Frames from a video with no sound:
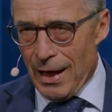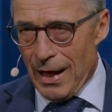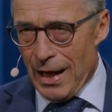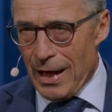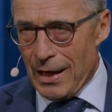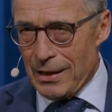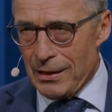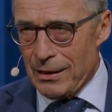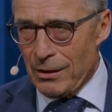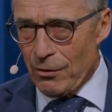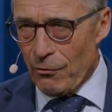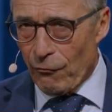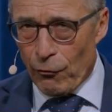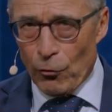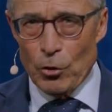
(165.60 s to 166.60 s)
I
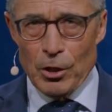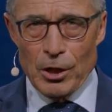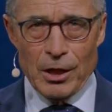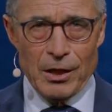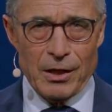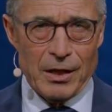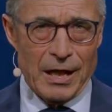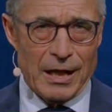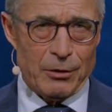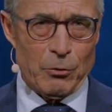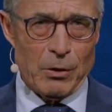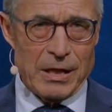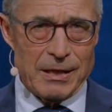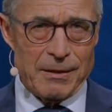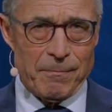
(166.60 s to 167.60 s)
fully
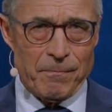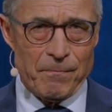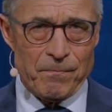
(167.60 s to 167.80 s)
agree.